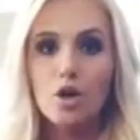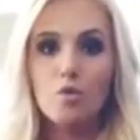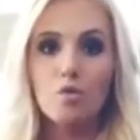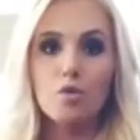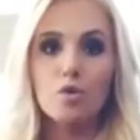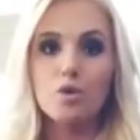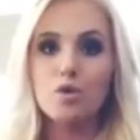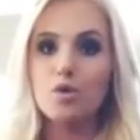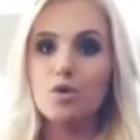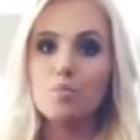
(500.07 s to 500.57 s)

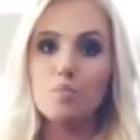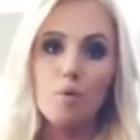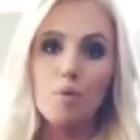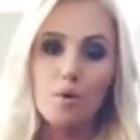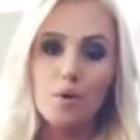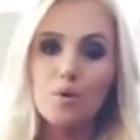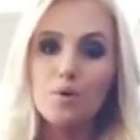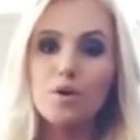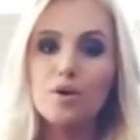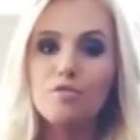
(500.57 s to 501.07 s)
Renewed
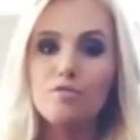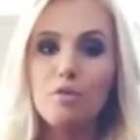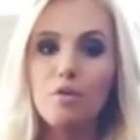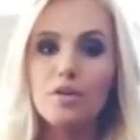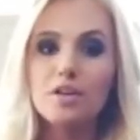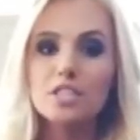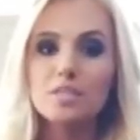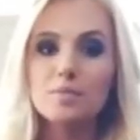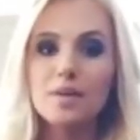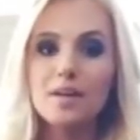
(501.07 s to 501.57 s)
border
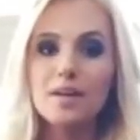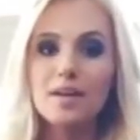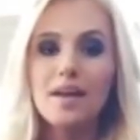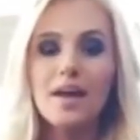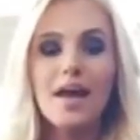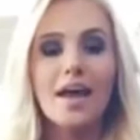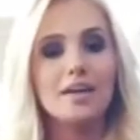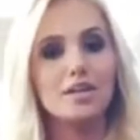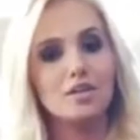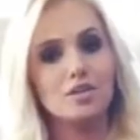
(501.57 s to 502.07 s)
enforcement
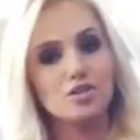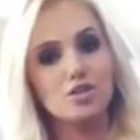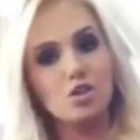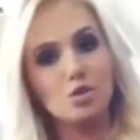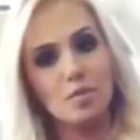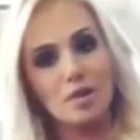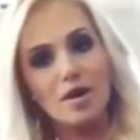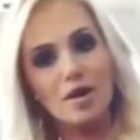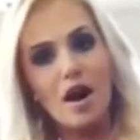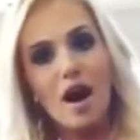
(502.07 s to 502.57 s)
and
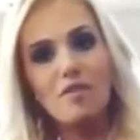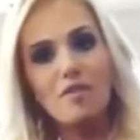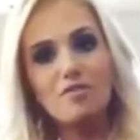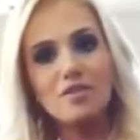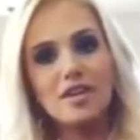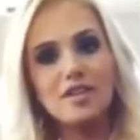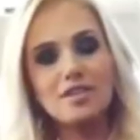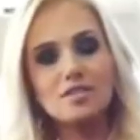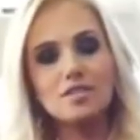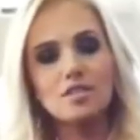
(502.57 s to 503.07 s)
consumer
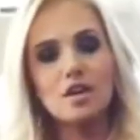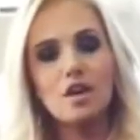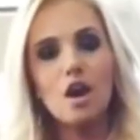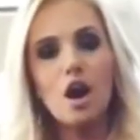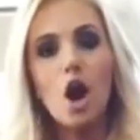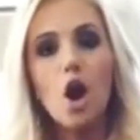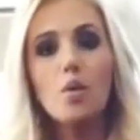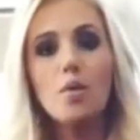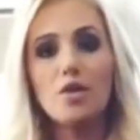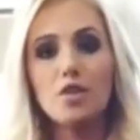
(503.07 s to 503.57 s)
confidence.
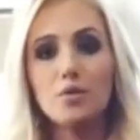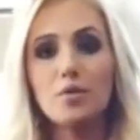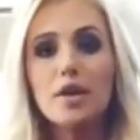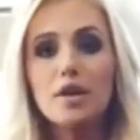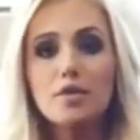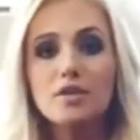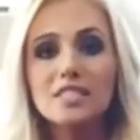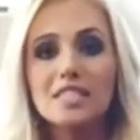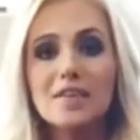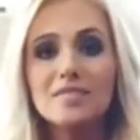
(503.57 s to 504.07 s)
Oh, and
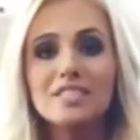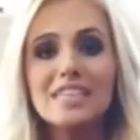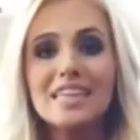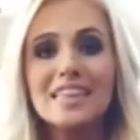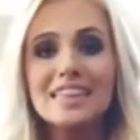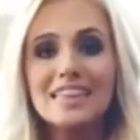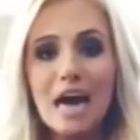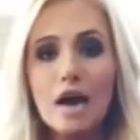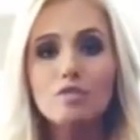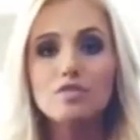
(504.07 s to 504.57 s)

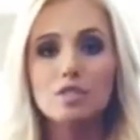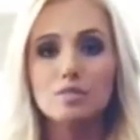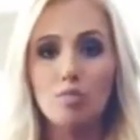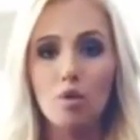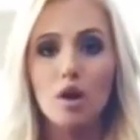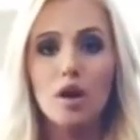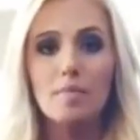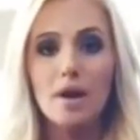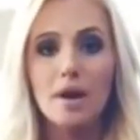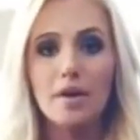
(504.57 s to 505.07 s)
317,000
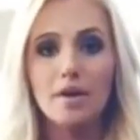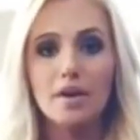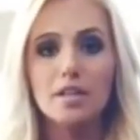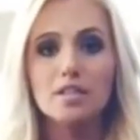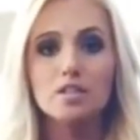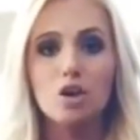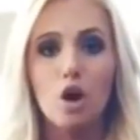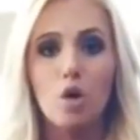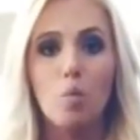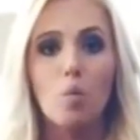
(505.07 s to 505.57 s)
more Americans
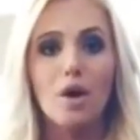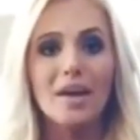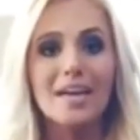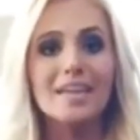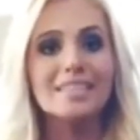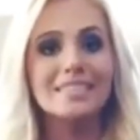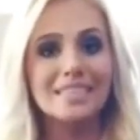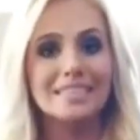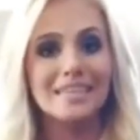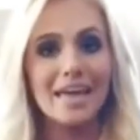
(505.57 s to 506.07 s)
are
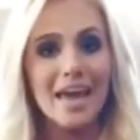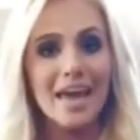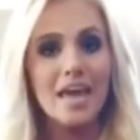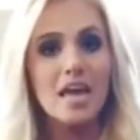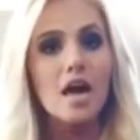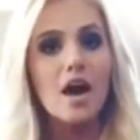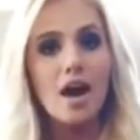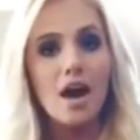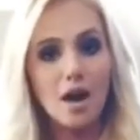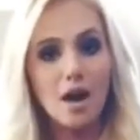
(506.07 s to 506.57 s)
working
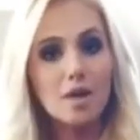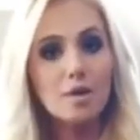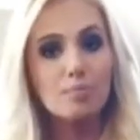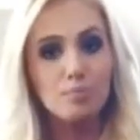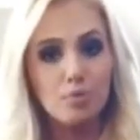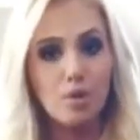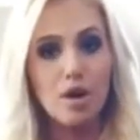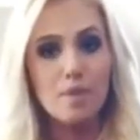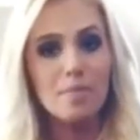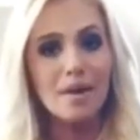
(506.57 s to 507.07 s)
today.
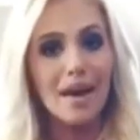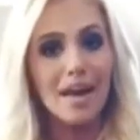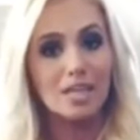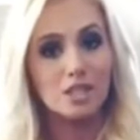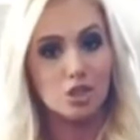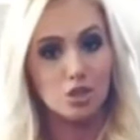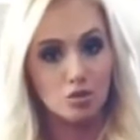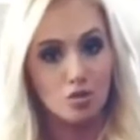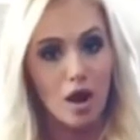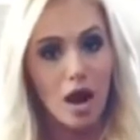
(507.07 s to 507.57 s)
Unemployment
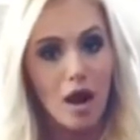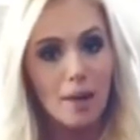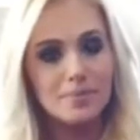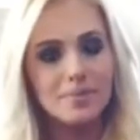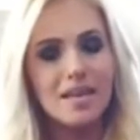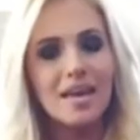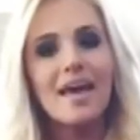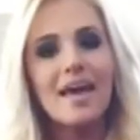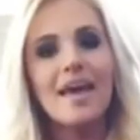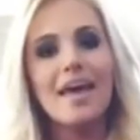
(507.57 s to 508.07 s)
has dropped,
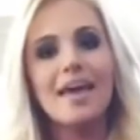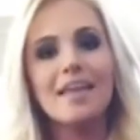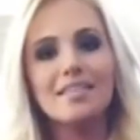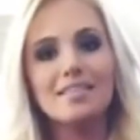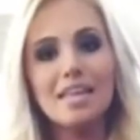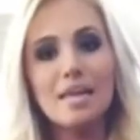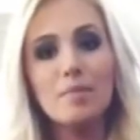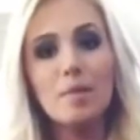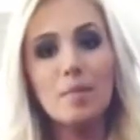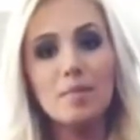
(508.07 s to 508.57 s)
and
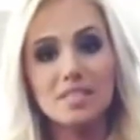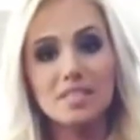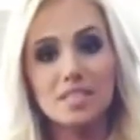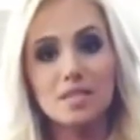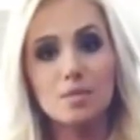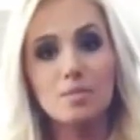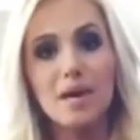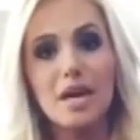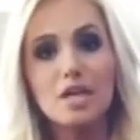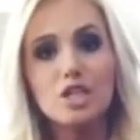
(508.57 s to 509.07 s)
labor
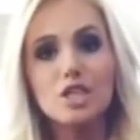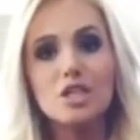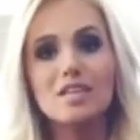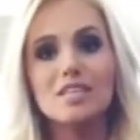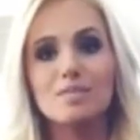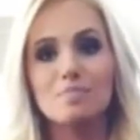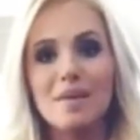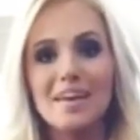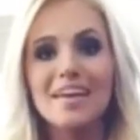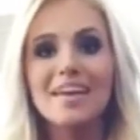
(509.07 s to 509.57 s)
participation is
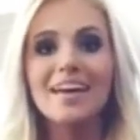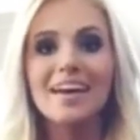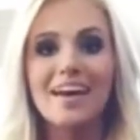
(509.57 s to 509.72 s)
making a